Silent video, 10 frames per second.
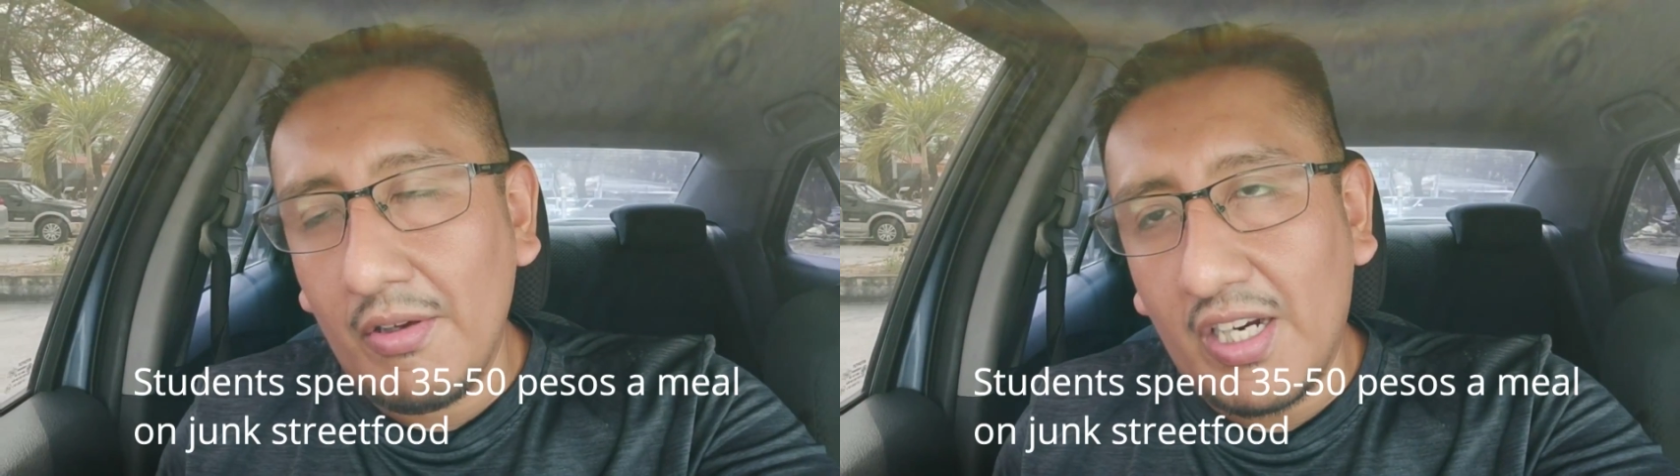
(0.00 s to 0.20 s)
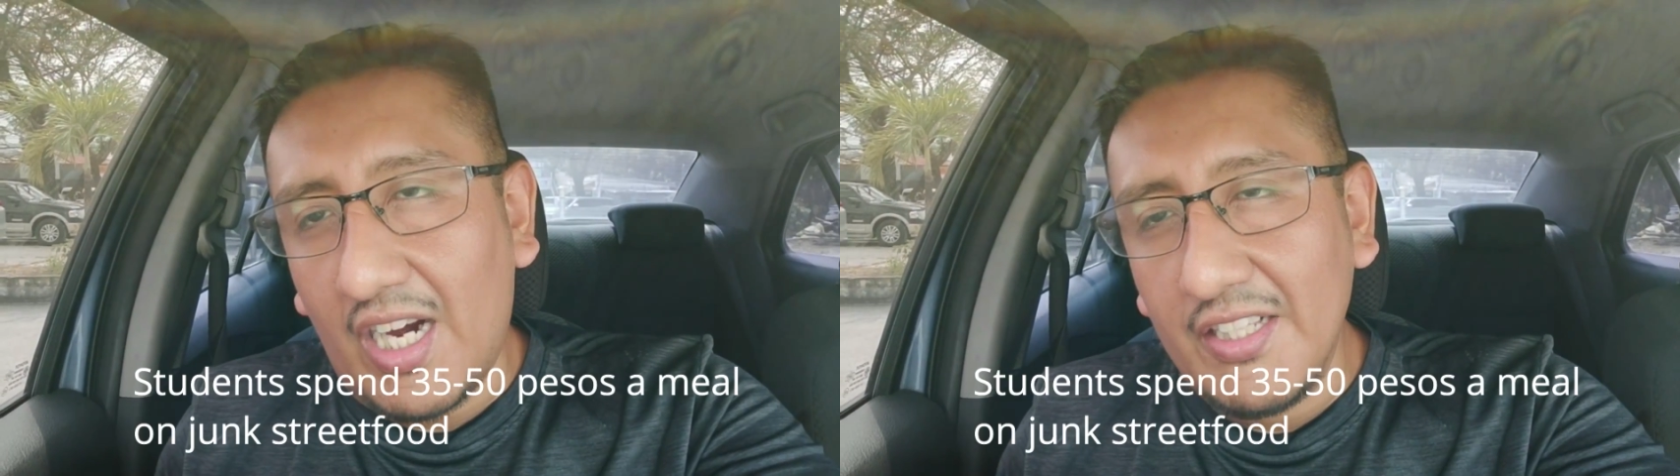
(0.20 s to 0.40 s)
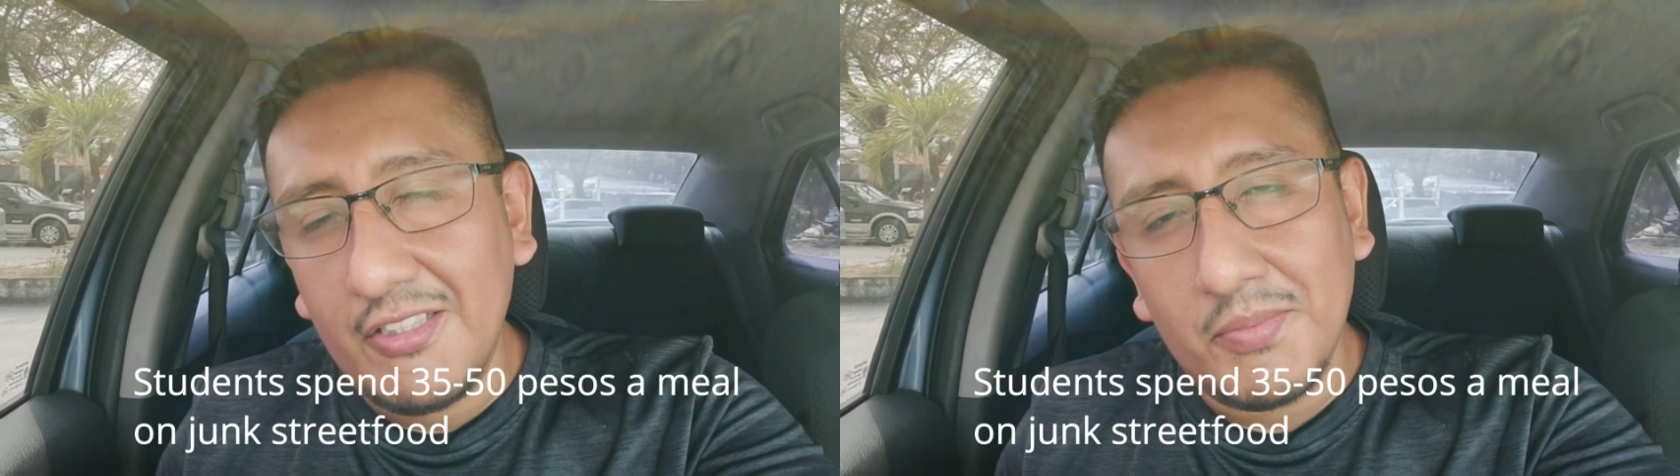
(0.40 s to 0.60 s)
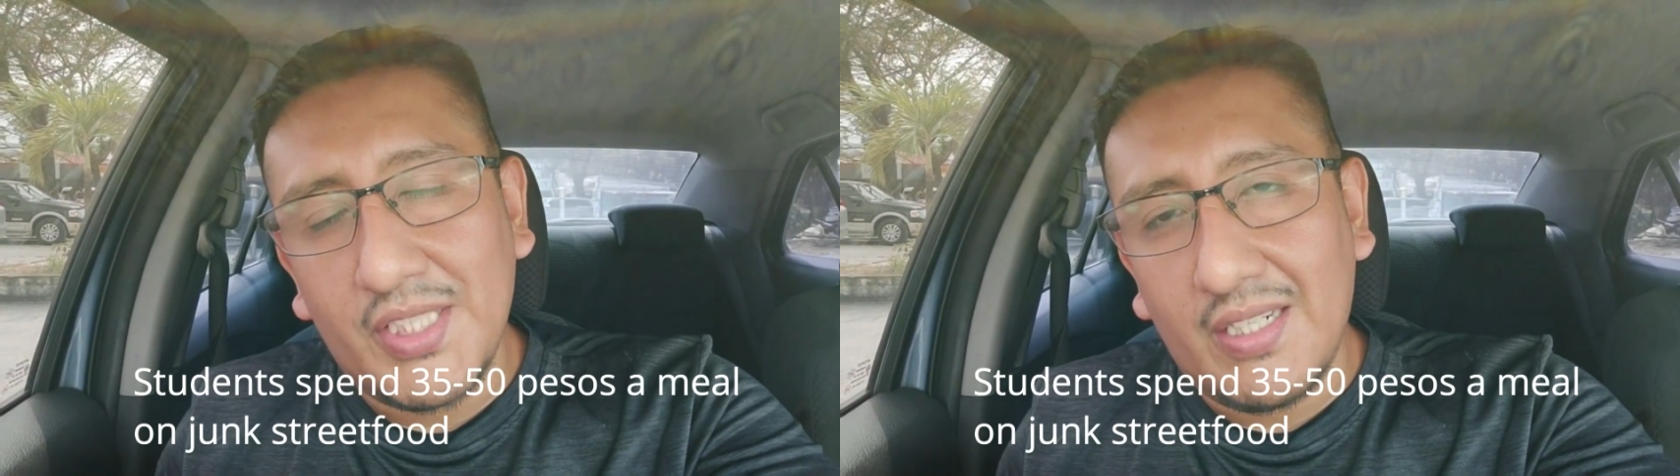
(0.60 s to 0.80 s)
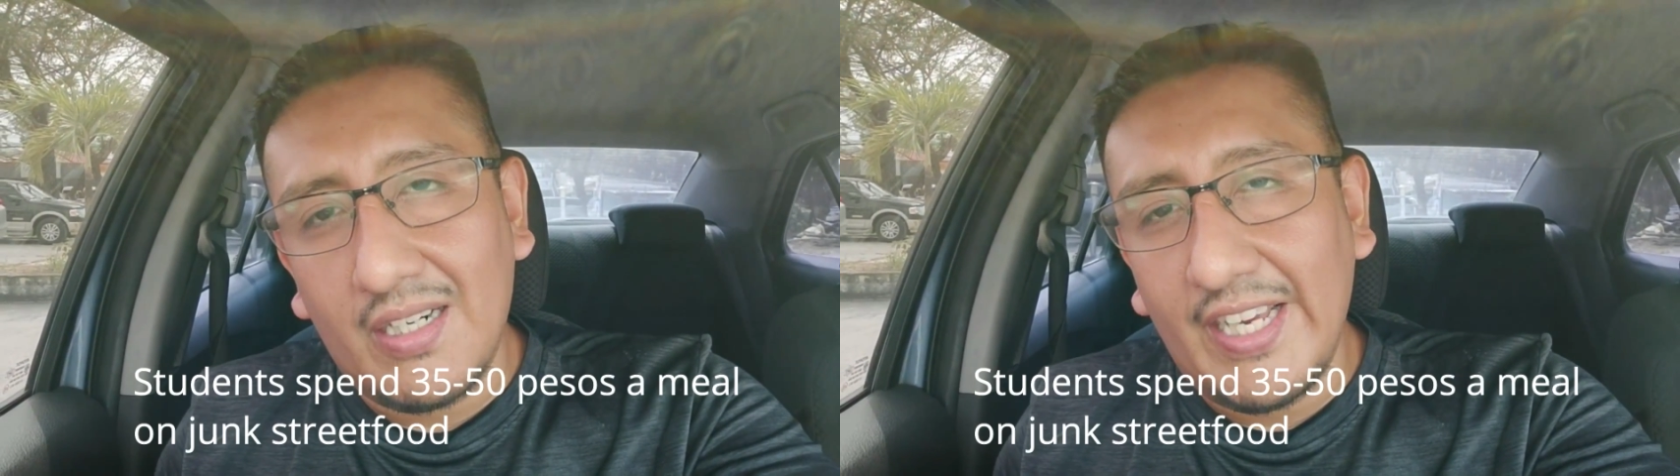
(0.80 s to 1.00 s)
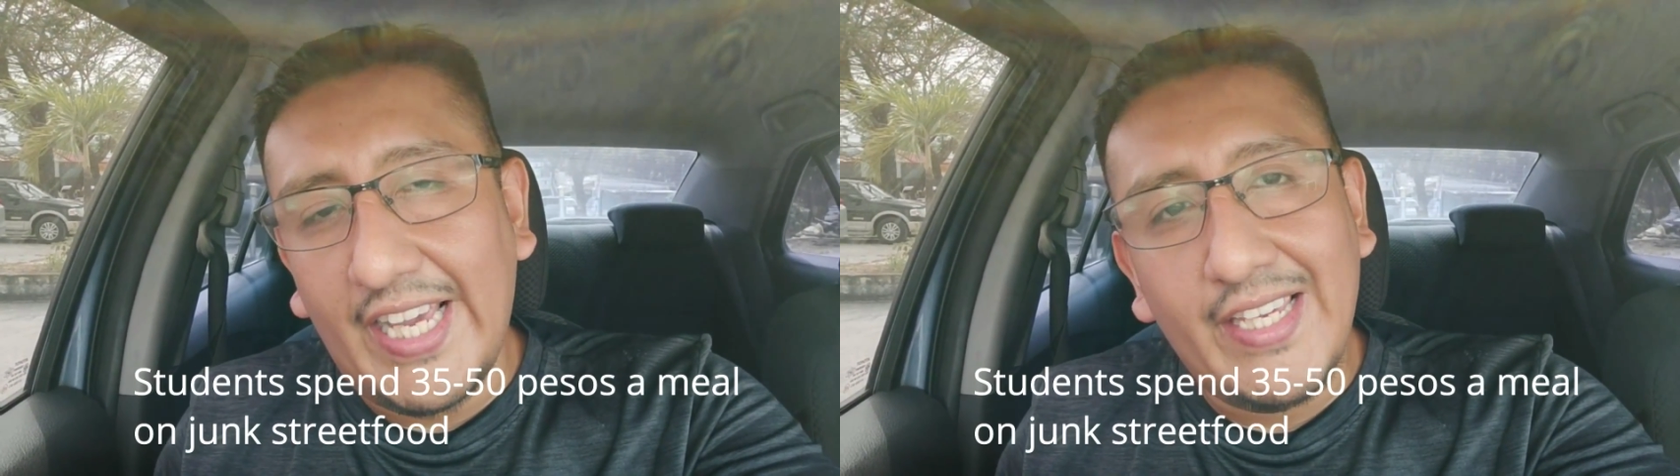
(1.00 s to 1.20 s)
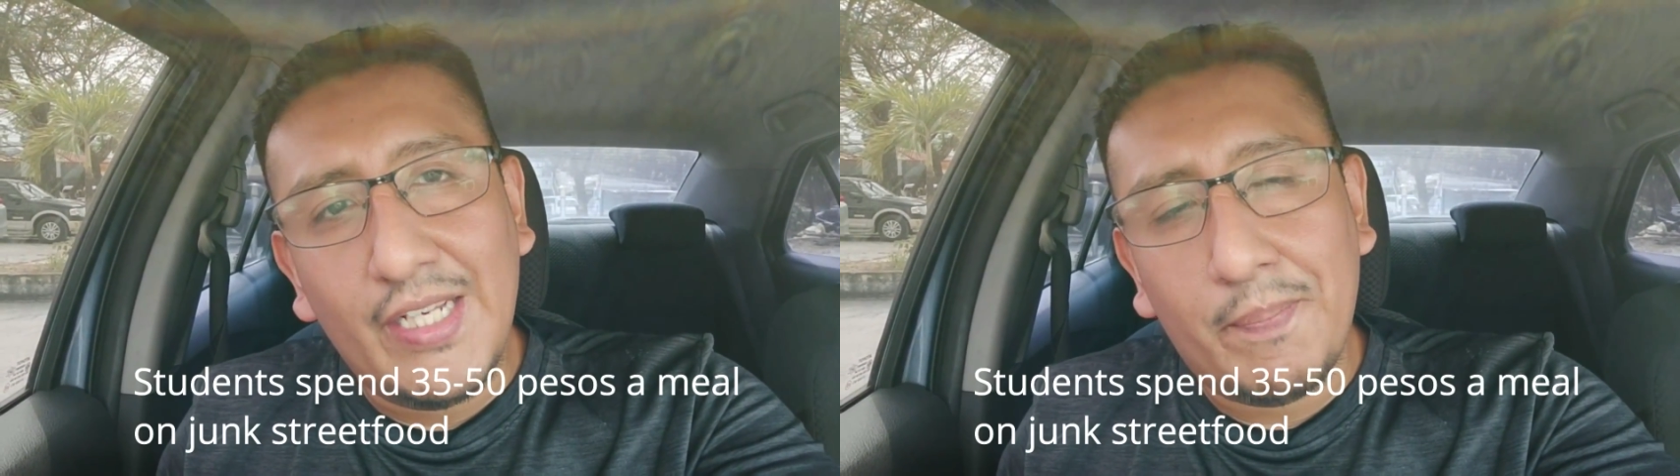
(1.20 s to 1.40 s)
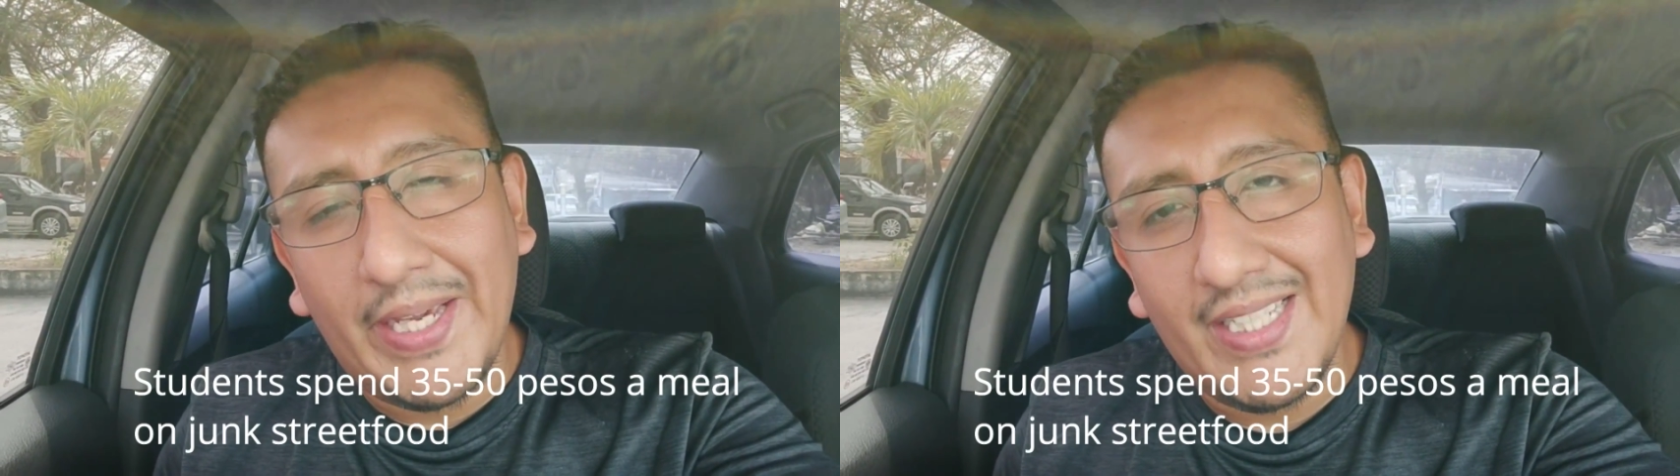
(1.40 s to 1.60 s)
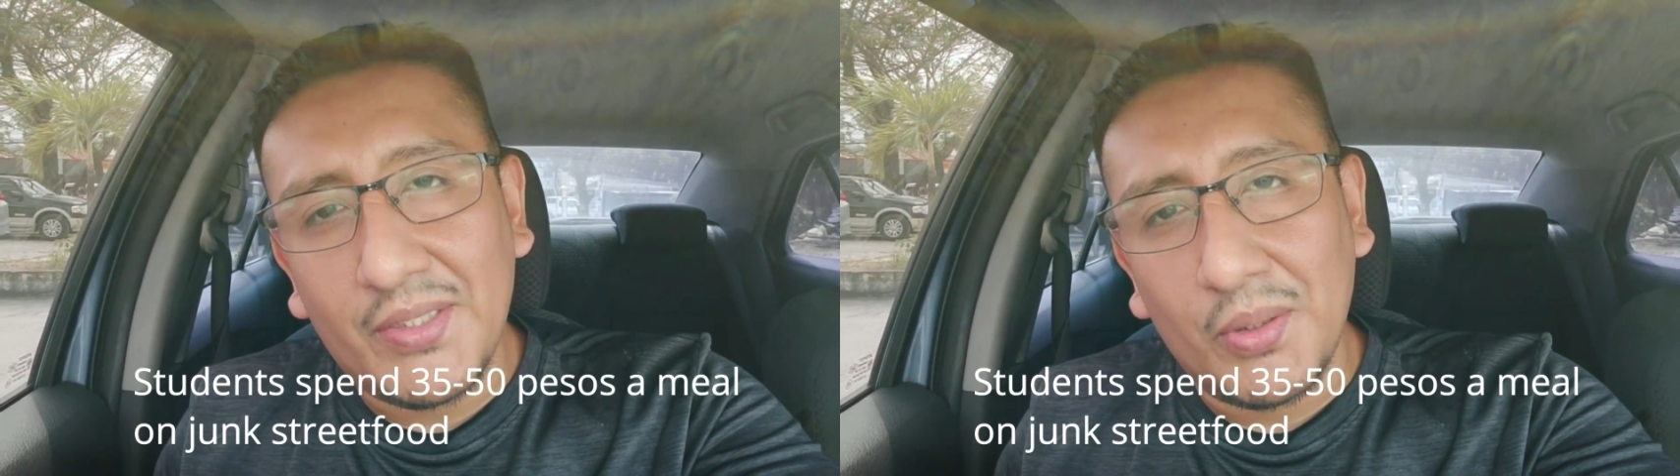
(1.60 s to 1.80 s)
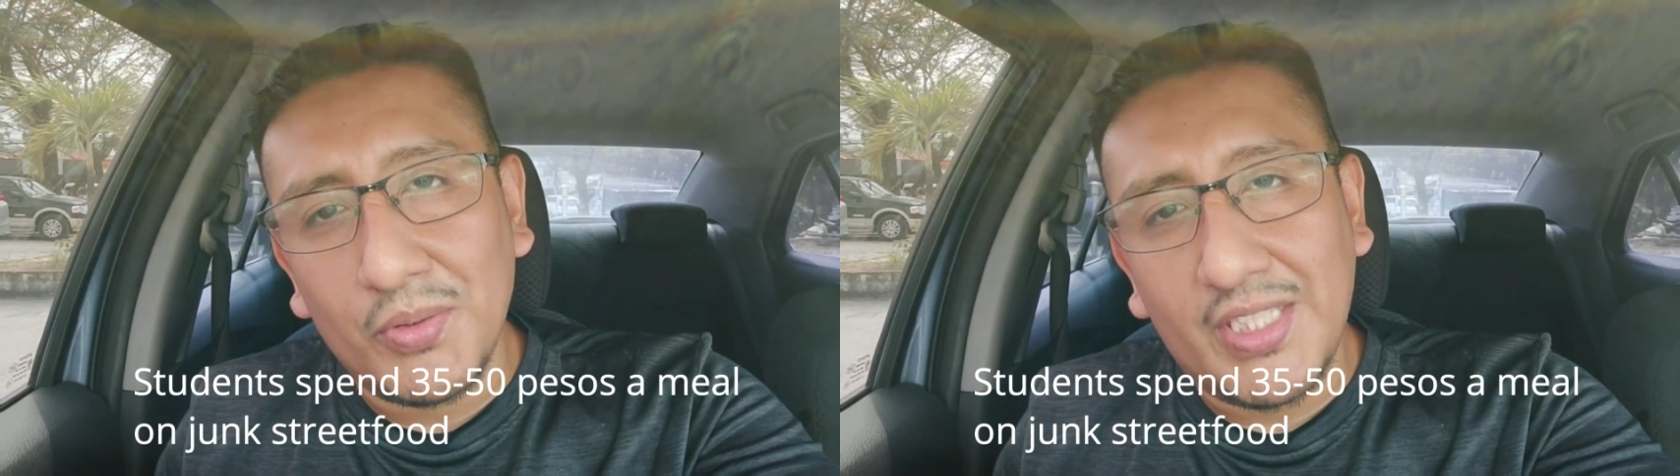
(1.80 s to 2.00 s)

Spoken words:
Condoms that are 80 pesos,